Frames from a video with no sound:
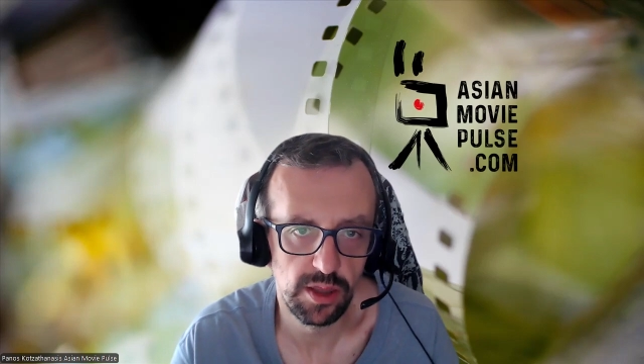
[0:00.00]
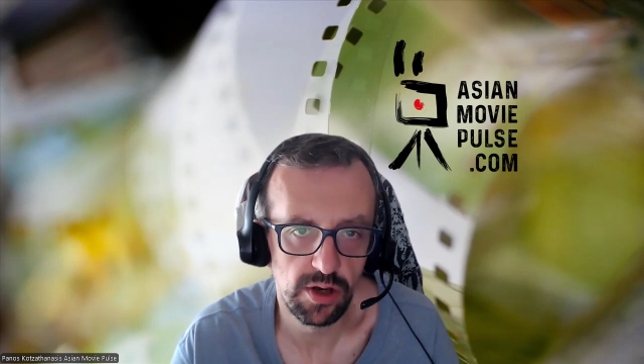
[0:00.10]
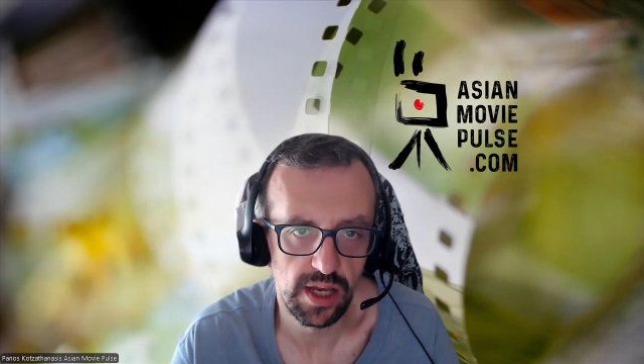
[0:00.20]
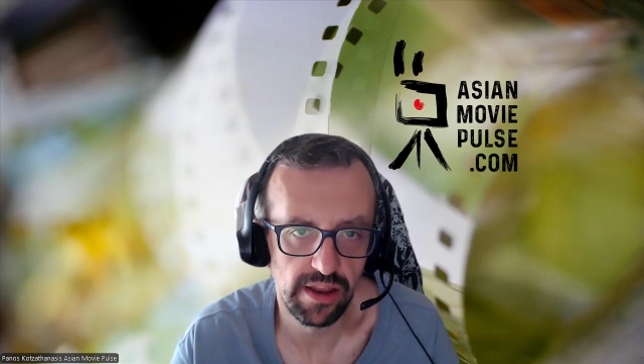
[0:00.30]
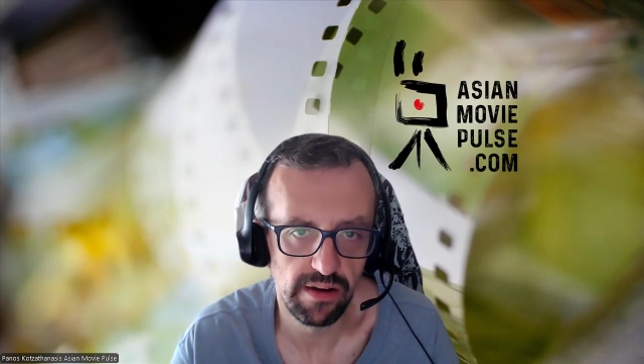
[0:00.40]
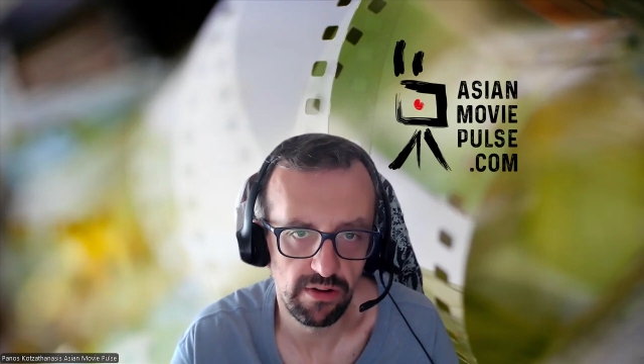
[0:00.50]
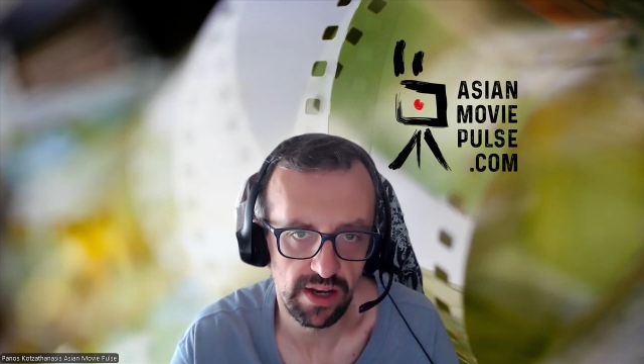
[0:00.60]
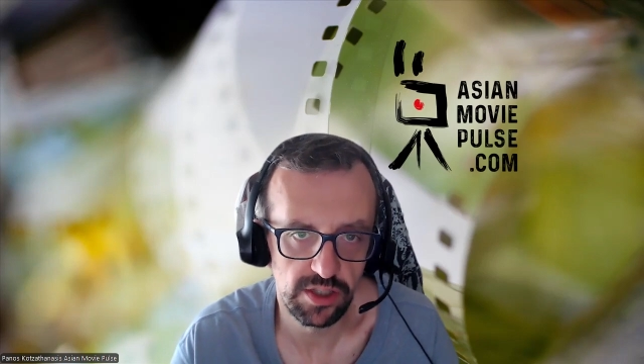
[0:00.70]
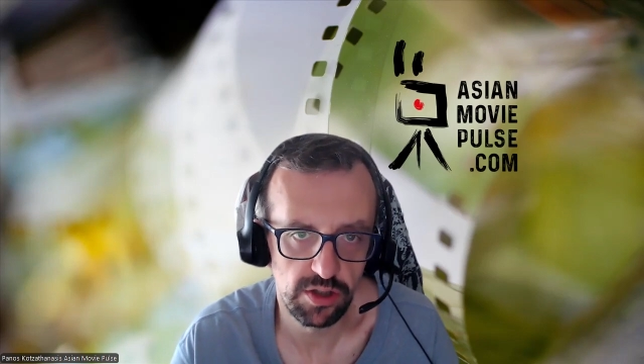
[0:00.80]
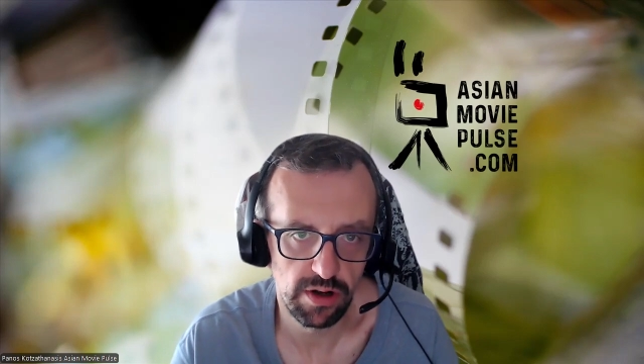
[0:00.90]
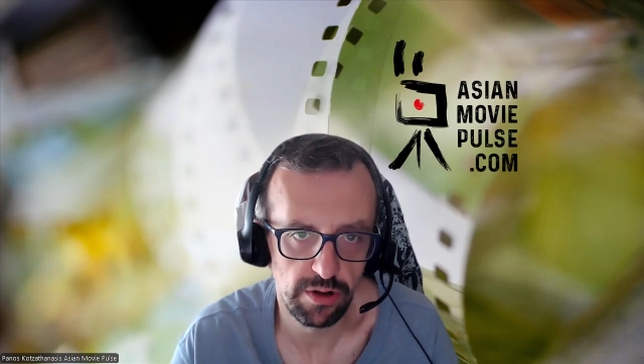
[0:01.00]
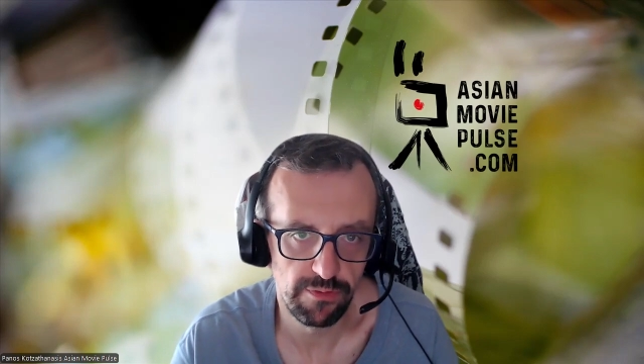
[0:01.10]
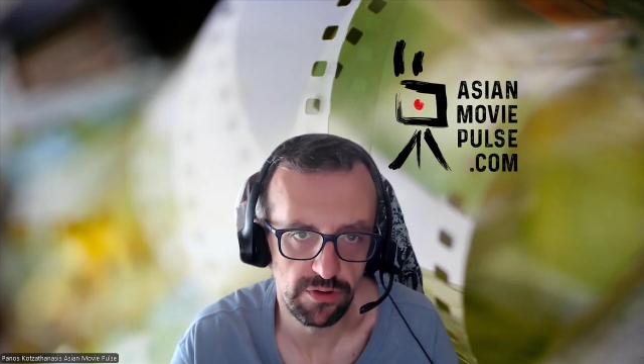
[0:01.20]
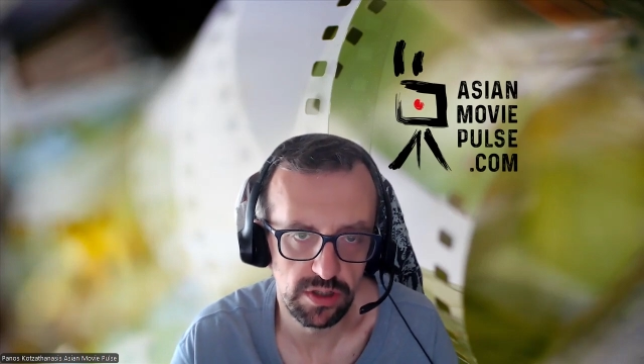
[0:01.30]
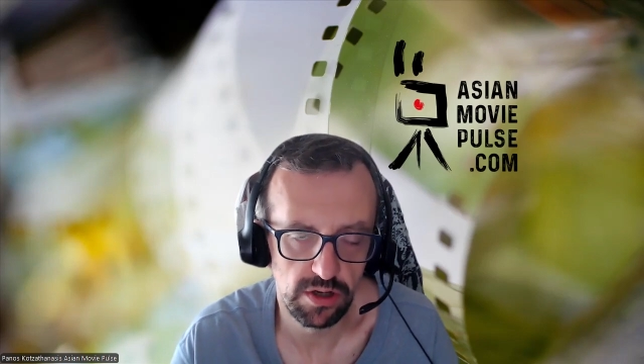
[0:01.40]
a local restaurant
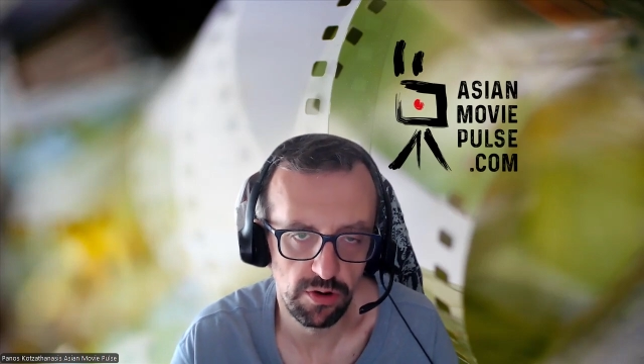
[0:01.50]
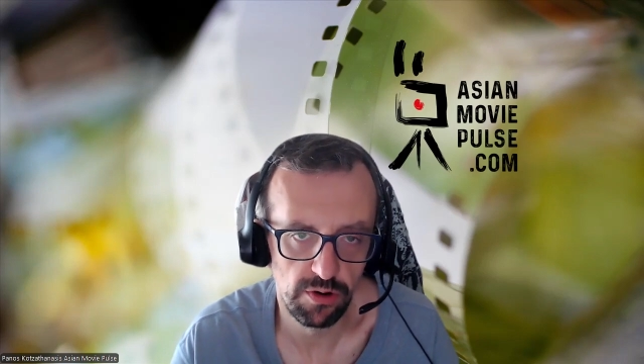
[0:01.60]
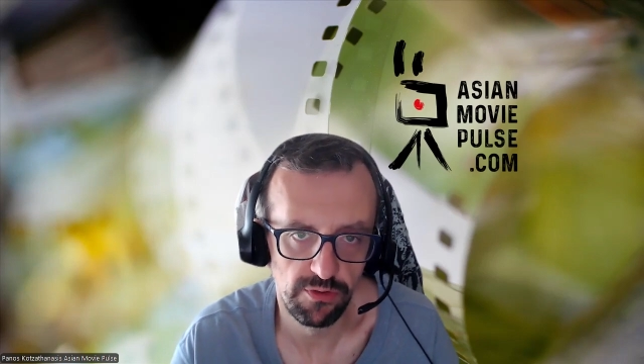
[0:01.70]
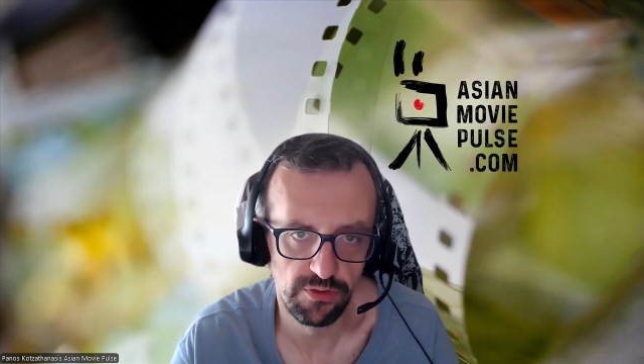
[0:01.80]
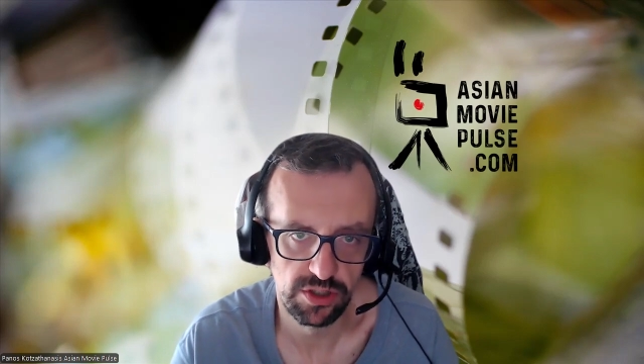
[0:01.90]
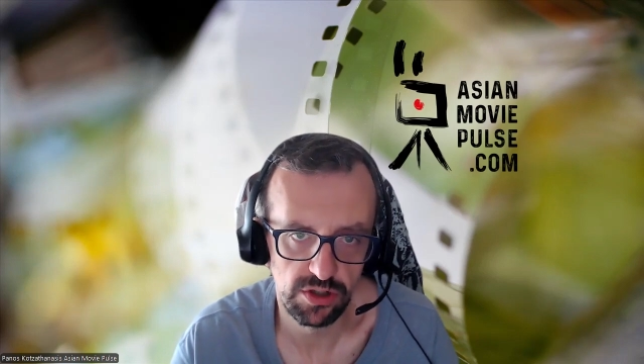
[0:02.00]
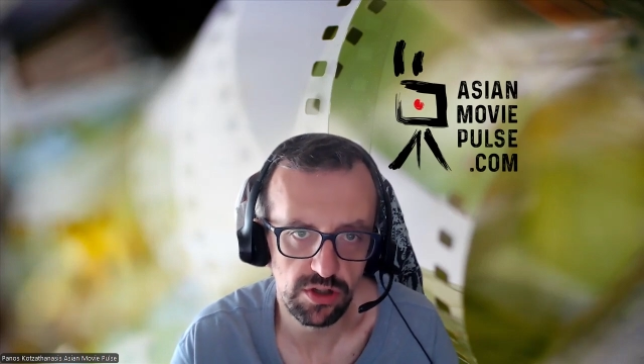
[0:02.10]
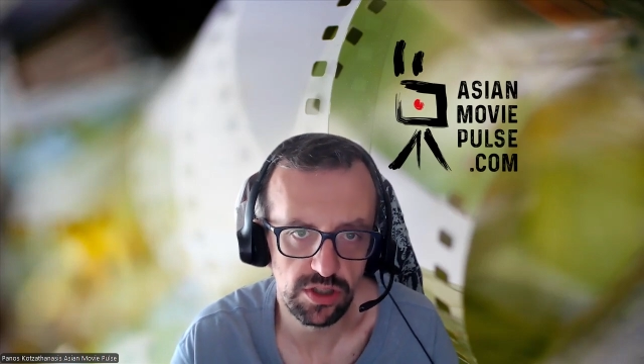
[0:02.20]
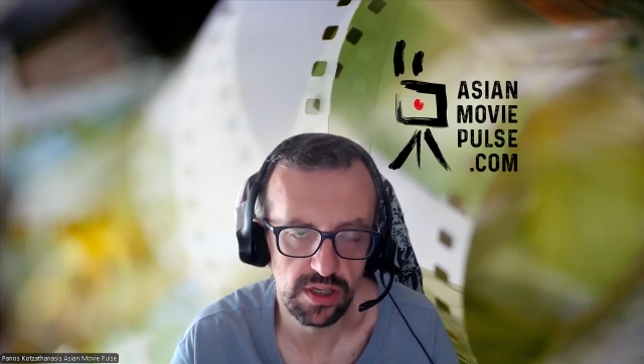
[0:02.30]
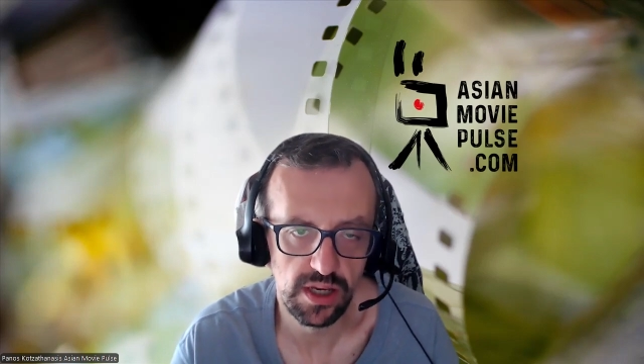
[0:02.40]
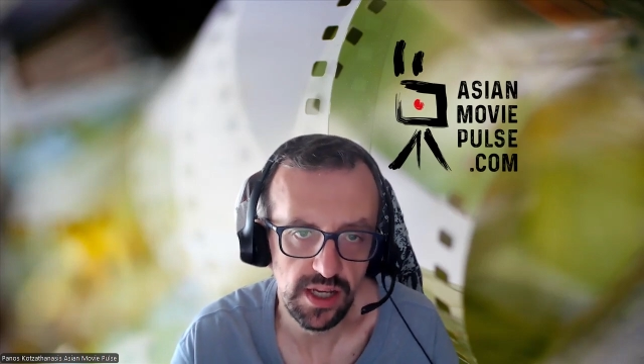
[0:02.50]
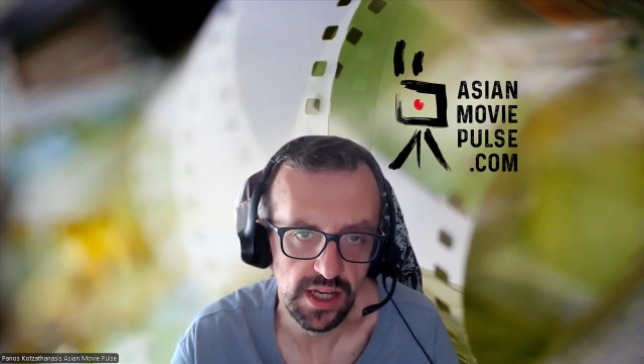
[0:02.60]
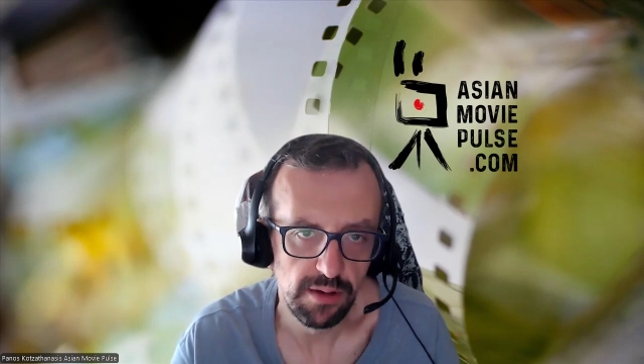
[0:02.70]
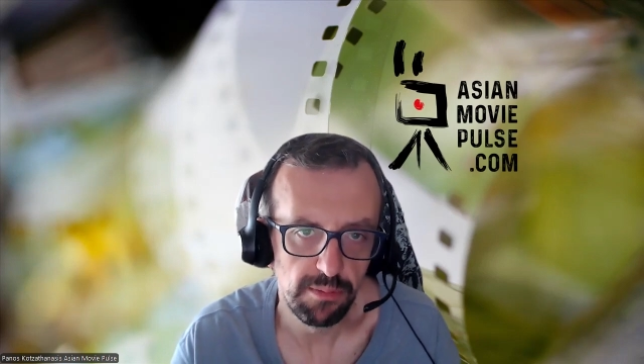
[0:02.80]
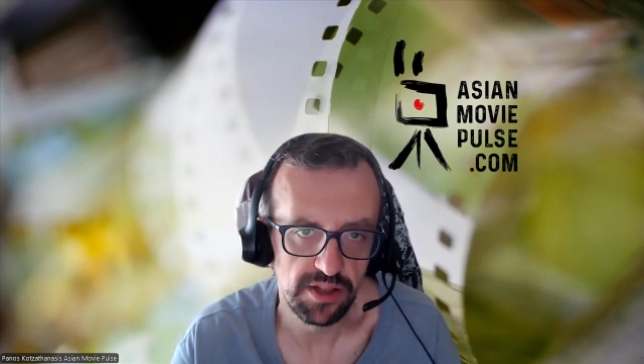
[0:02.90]
of sorts,
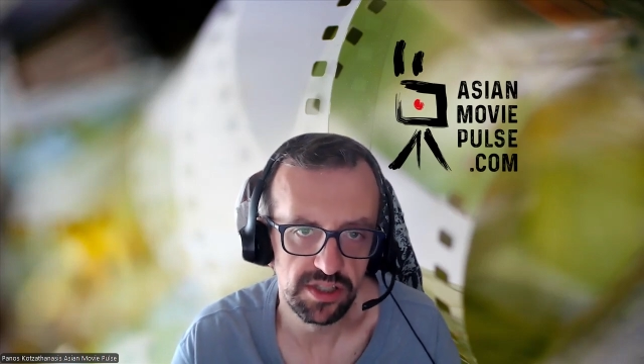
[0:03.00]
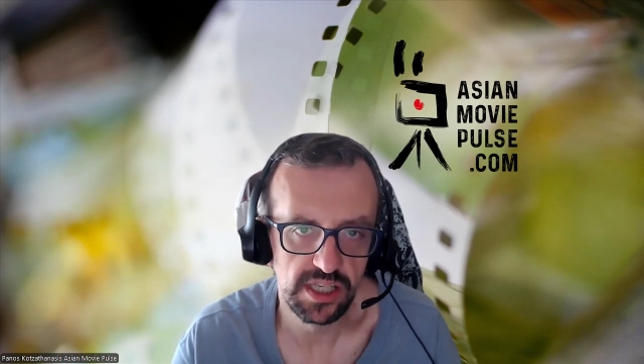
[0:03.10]
but